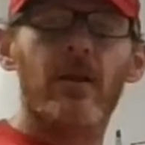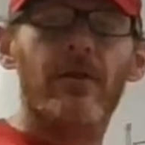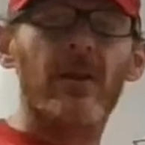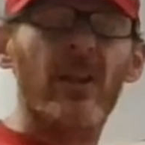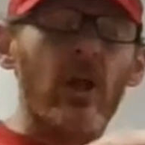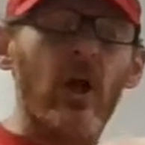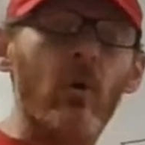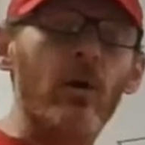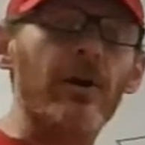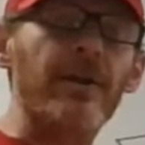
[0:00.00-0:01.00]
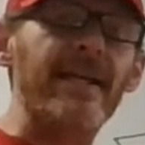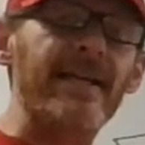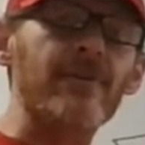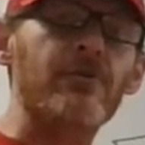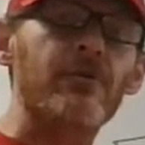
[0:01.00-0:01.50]
The lower the
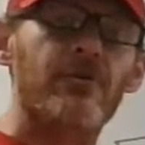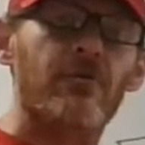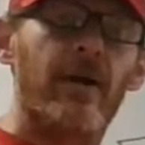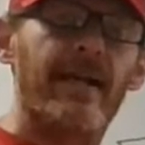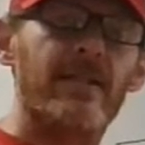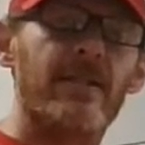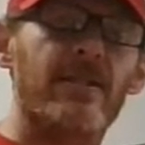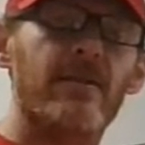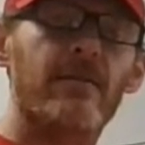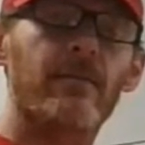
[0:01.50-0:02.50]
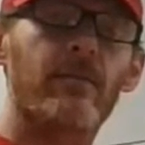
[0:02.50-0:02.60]
interest rates,